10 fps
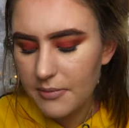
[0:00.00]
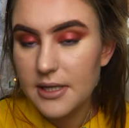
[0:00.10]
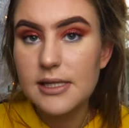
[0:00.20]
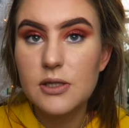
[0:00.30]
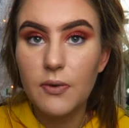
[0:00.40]

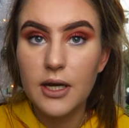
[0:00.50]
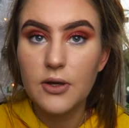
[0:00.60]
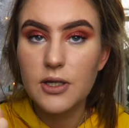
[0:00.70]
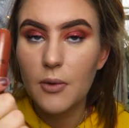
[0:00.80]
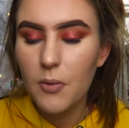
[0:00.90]
This is really
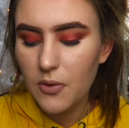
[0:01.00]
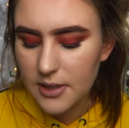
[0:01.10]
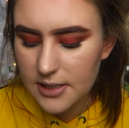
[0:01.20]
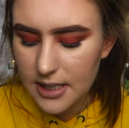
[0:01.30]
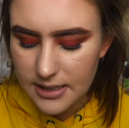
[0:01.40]
good. I wore
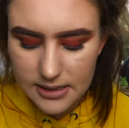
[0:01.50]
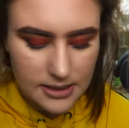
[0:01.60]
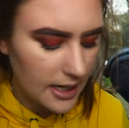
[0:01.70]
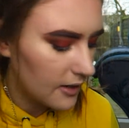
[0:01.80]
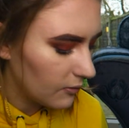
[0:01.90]
this
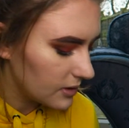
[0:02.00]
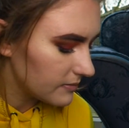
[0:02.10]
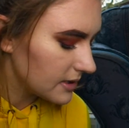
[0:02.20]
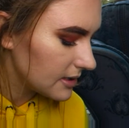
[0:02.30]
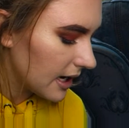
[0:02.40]
yesterday,
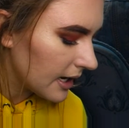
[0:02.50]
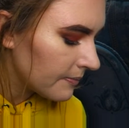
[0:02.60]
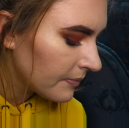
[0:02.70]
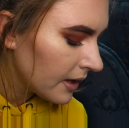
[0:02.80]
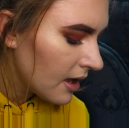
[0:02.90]
Christmas
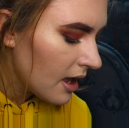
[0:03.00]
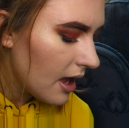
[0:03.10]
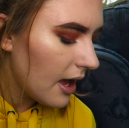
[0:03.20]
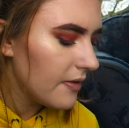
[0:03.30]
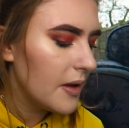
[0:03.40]
Day.
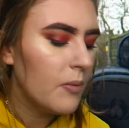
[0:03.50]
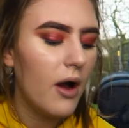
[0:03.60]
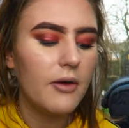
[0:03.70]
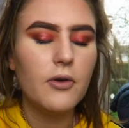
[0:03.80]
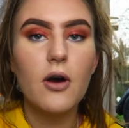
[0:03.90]
And then
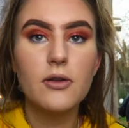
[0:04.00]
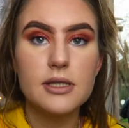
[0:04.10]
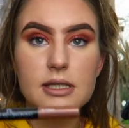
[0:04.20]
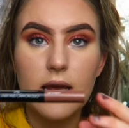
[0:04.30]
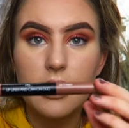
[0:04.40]
what I've got on
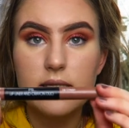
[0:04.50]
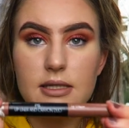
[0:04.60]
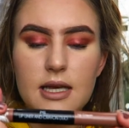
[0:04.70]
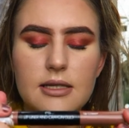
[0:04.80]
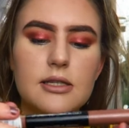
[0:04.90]
today is
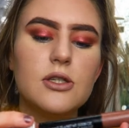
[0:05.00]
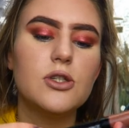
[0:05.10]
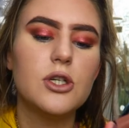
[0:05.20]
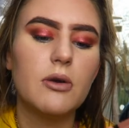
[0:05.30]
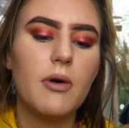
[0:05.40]
this. It's a
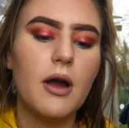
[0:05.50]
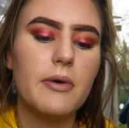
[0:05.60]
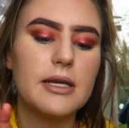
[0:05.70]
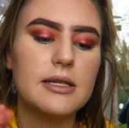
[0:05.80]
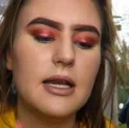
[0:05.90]
duo.
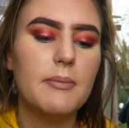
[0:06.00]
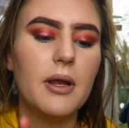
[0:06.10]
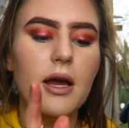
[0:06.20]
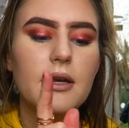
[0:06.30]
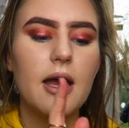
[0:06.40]
It's a lip
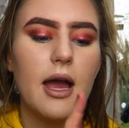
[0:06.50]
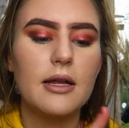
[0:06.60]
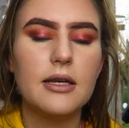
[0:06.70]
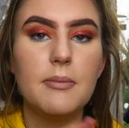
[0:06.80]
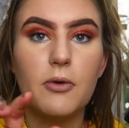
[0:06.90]
liner
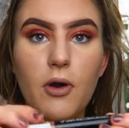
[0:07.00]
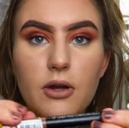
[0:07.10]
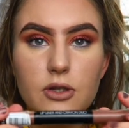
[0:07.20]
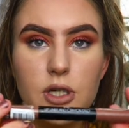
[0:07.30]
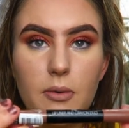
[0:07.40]
and lip
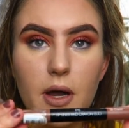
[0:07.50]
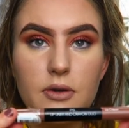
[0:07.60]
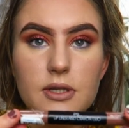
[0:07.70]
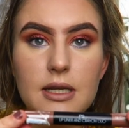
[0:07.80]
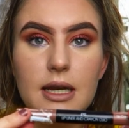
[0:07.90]
crayon duo.
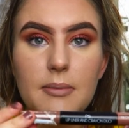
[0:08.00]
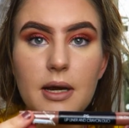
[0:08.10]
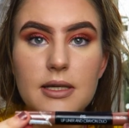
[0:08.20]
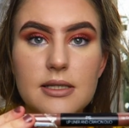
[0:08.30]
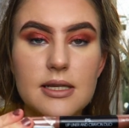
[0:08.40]
So the lip
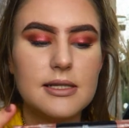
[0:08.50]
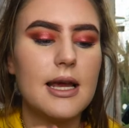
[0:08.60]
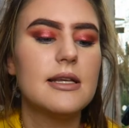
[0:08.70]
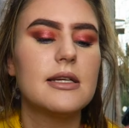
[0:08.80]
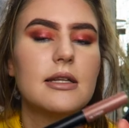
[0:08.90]
liner's this
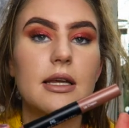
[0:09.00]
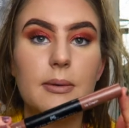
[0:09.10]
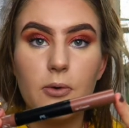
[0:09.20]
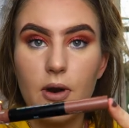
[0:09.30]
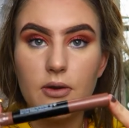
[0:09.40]
end and the
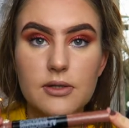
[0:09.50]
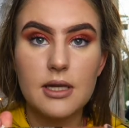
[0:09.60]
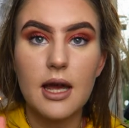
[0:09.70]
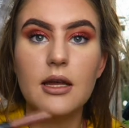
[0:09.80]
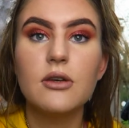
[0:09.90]
lip crayon's
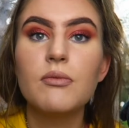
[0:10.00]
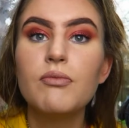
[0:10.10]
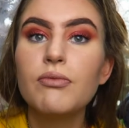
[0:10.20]
that end.